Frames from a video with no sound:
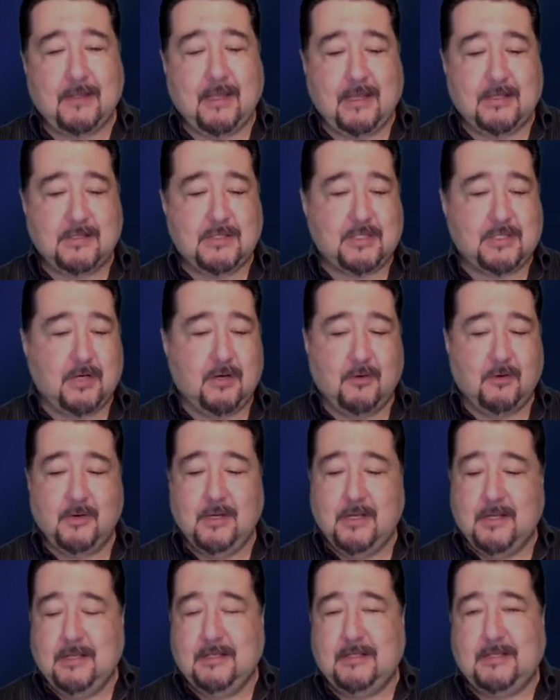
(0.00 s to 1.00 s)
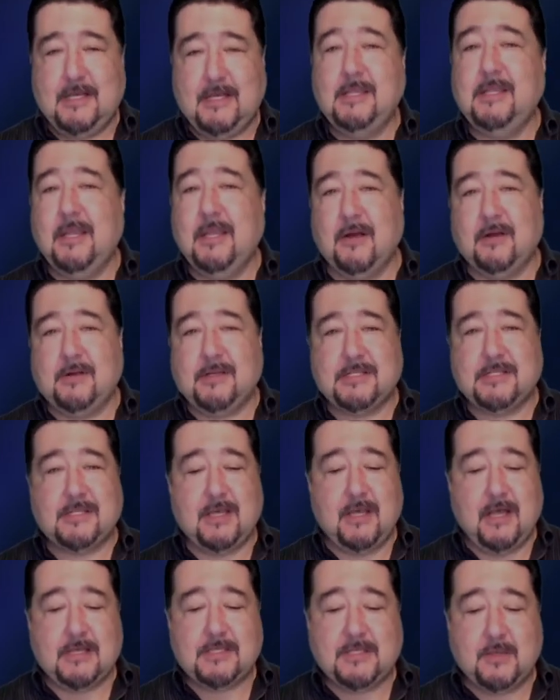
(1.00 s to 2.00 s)
And so ten years, that's
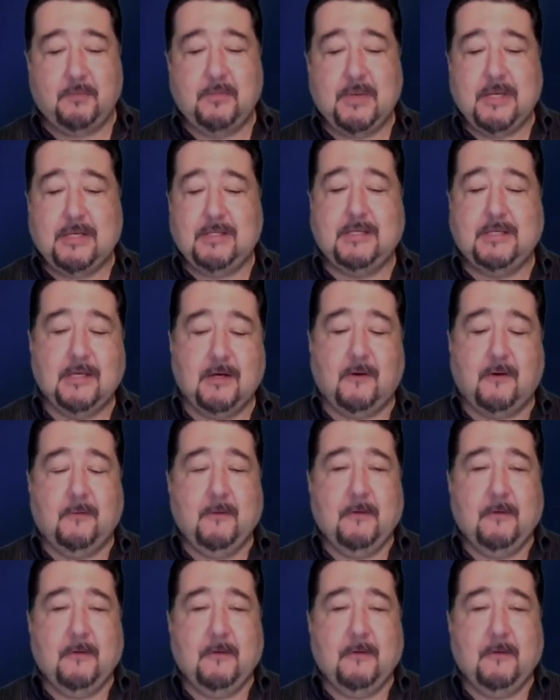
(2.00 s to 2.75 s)
a, that's a big deal.